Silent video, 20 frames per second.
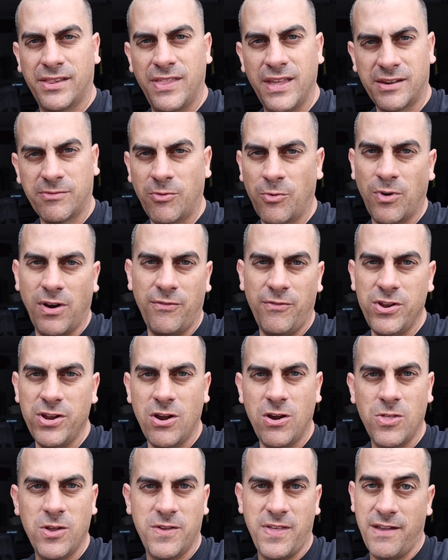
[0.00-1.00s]
This one, whenever you
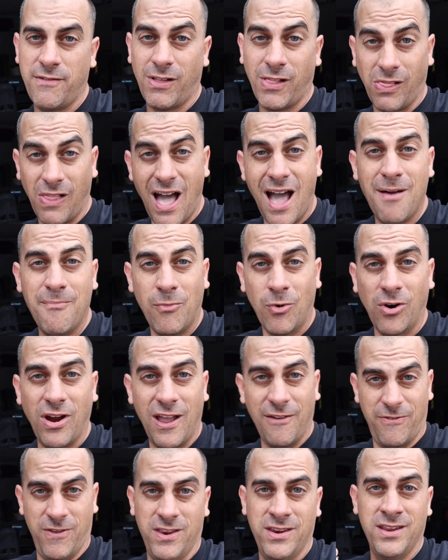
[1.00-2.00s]
go there, they have a lot more
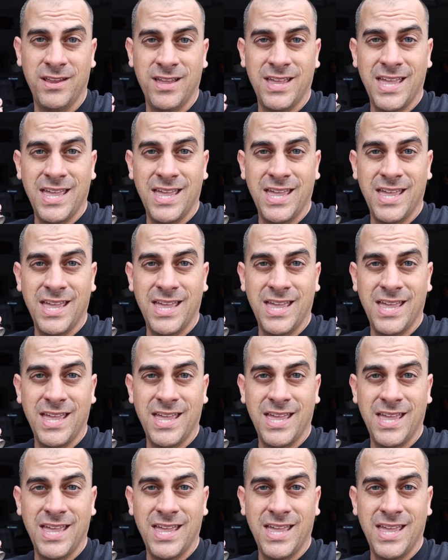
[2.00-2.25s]
effing